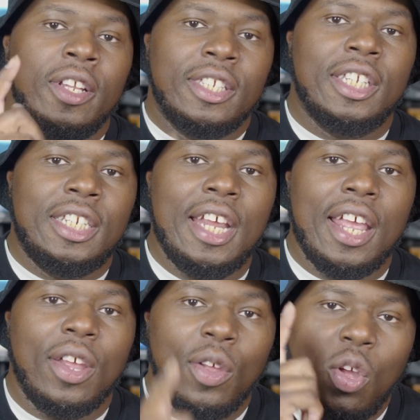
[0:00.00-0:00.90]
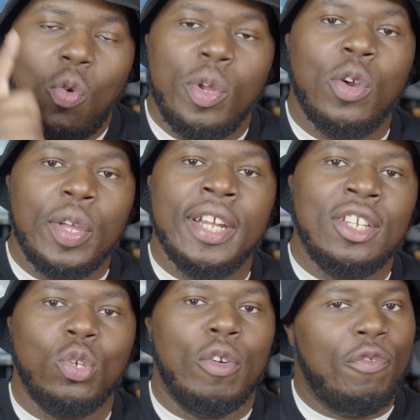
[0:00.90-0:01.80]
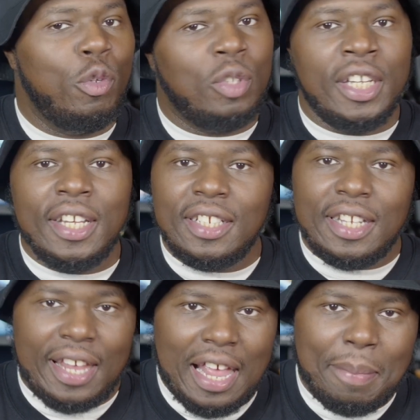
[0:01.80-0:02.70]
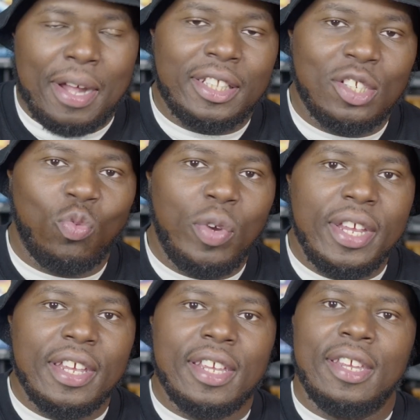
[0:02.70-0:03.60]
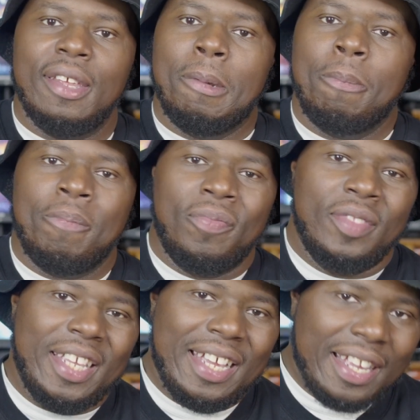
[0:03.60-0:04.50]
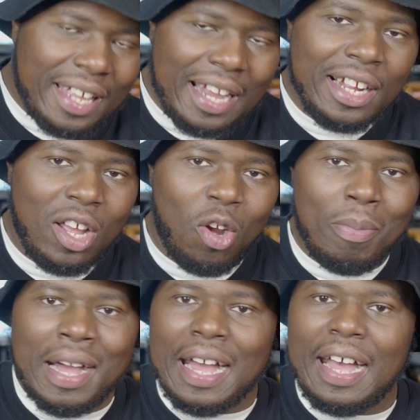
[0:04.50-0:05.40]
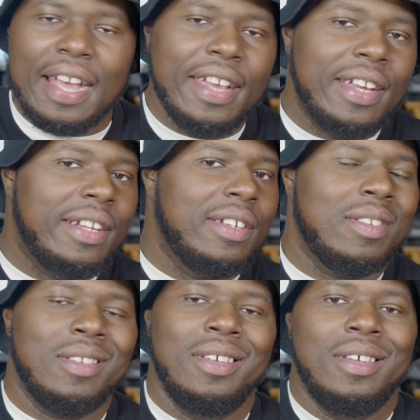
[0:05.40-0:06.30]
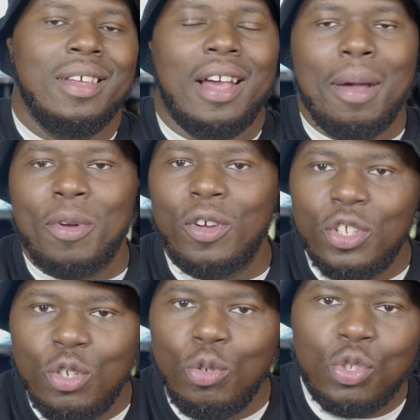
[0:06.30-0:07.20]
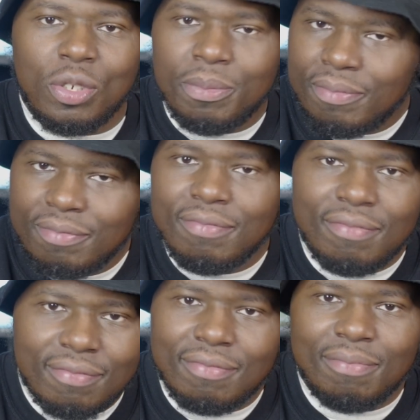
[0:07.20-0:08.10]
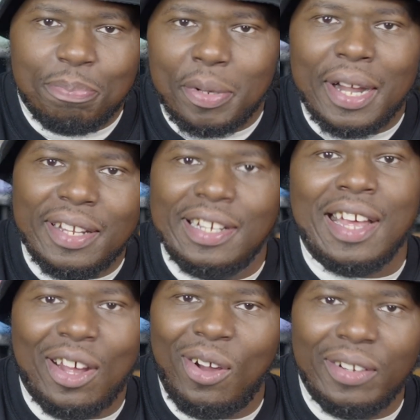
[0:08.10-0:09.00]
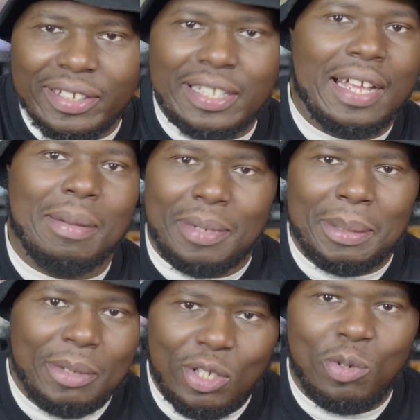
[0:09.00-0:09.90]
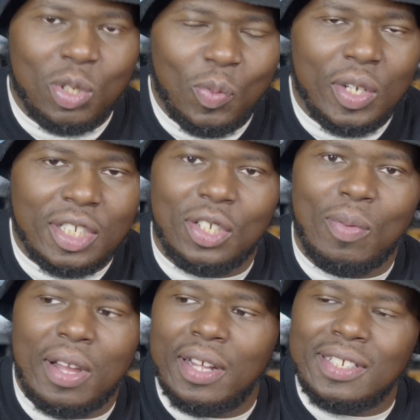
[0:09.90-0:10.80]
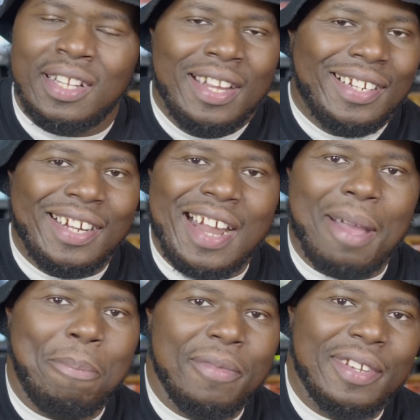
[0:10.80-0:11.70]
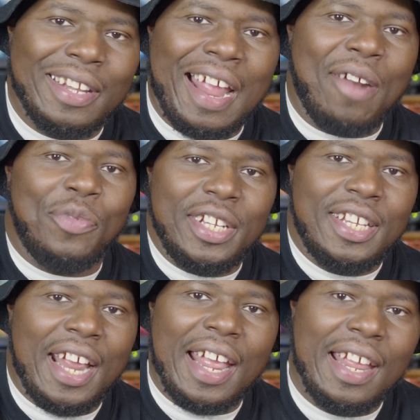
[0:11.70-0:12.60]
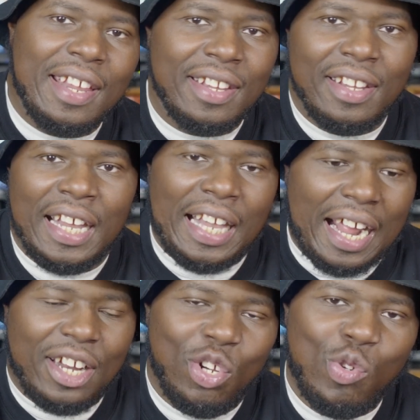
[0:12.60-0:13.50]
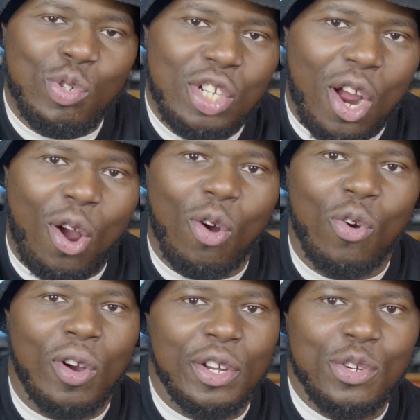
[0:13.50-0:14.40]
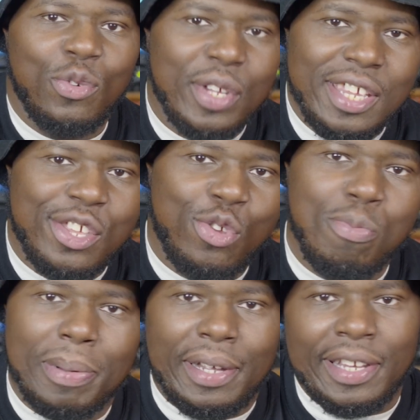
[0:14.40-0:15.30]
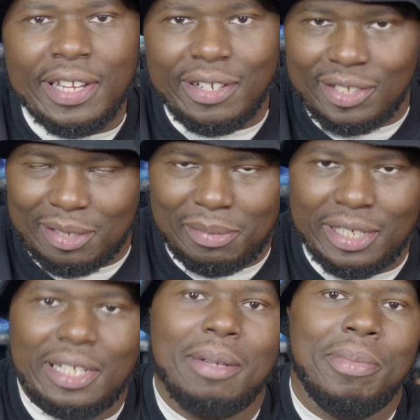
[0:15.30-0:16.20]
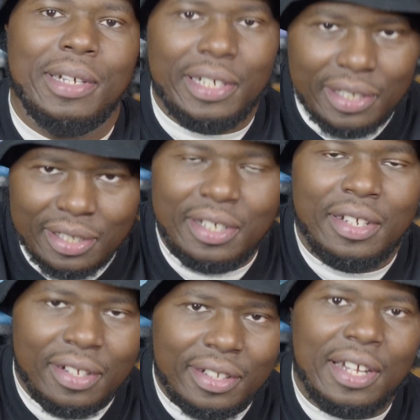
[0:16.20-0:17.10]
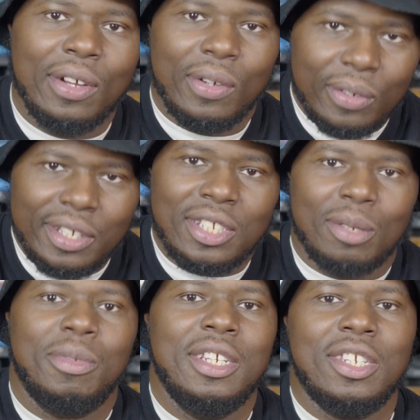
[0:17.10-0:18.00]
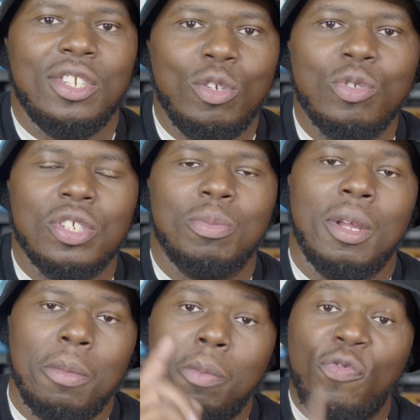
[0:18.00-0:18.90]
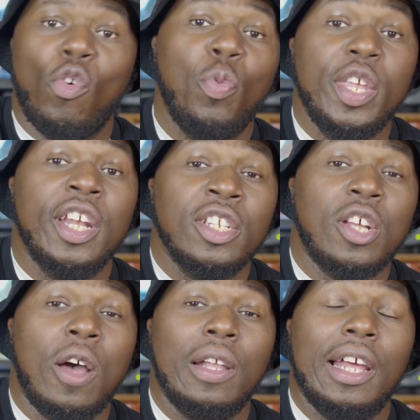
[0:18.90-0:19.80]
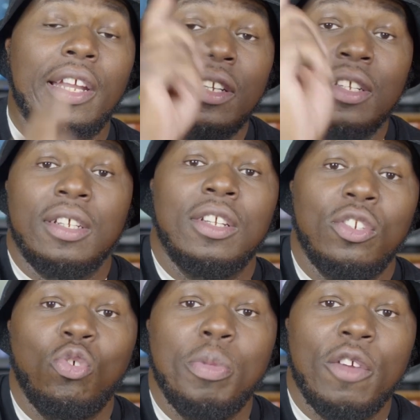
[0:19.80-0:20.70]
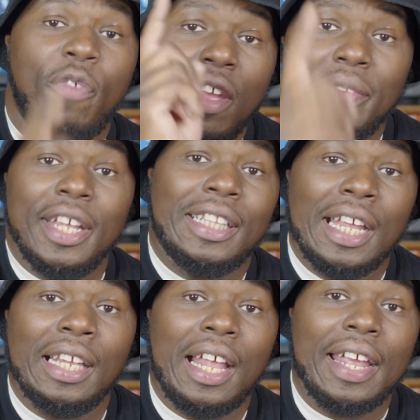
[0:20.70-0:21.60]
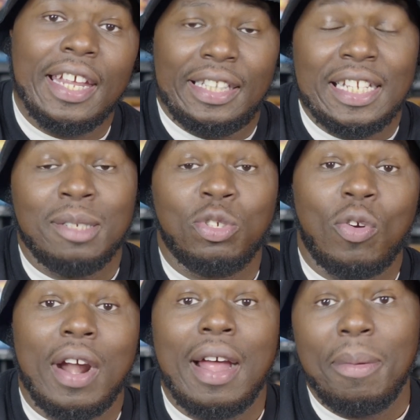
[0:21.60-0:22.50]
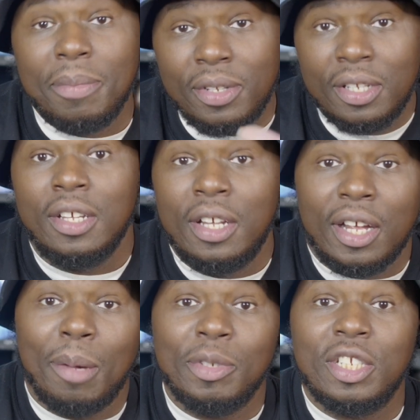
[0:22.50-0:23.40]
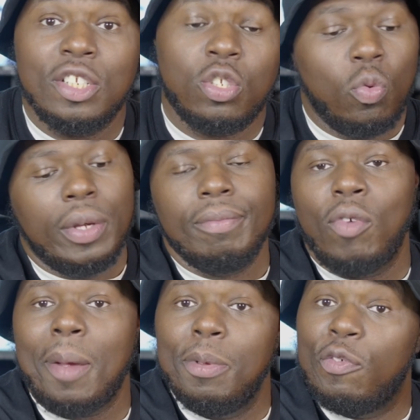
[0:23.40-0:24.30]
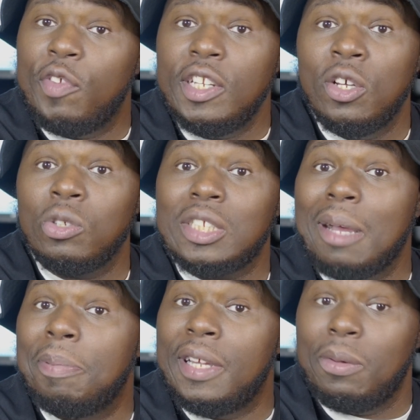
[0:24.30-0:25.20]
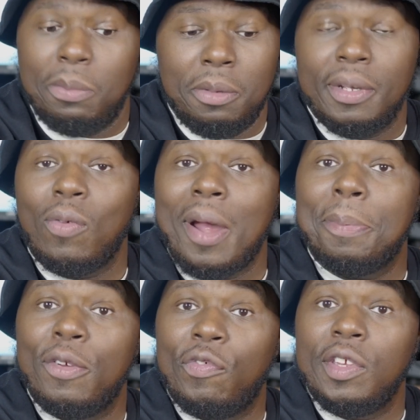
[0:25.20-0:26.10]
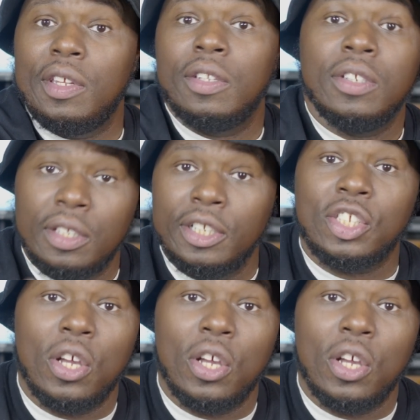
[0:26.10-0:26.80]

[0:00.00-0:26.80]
Today, we're going to get into a few things that came out this week that kind of caught my eye, and I'm going to use them, probably not all the time, but I'm going to use them once in a while. They're not every day like a new DAW or a new EQ plugin or something like that, but they're going to get some decent usage, man. But before we get into all that, do me a favor, hit that like, hit that subscribe. Coming to this, wipe your feet though. Stop playing with me, man. Wipe your feet. Let's